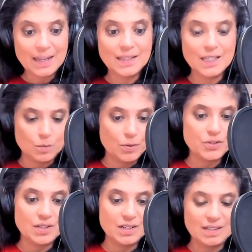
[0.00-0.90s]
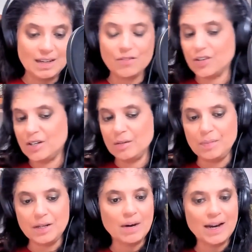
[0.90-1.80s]
This person is never going to
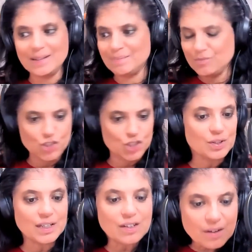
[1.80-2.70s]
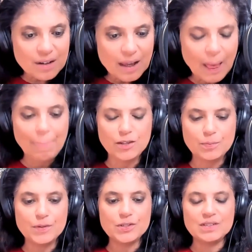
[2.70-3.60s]
be my cheerleader. This
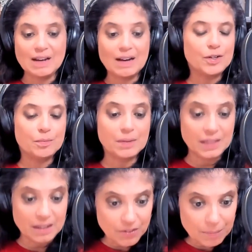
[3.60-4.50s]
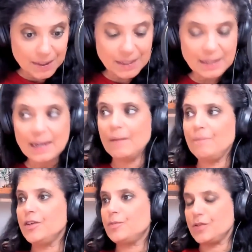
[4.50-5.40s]
person's not going to believe in me.
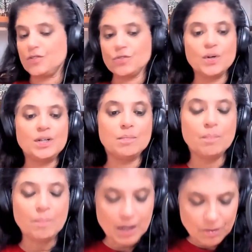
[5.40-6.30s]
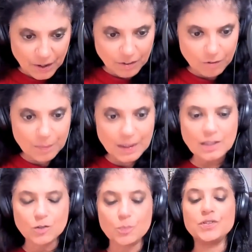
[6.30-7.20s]
This person's going to make fun of me.
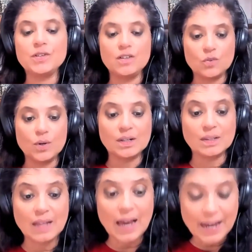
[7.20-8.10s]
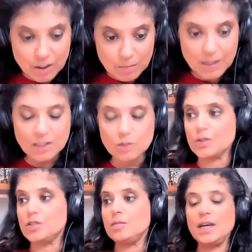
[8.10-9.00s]
This person is going to lie to me. This
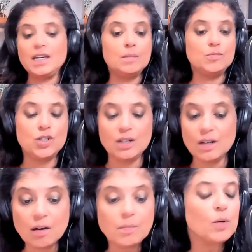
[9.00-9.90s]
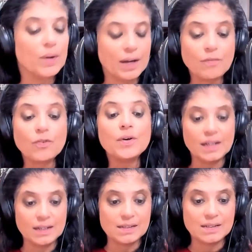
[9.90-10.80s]
person may keep cheating on me, whatever it
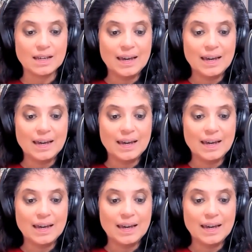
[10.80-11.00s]
is.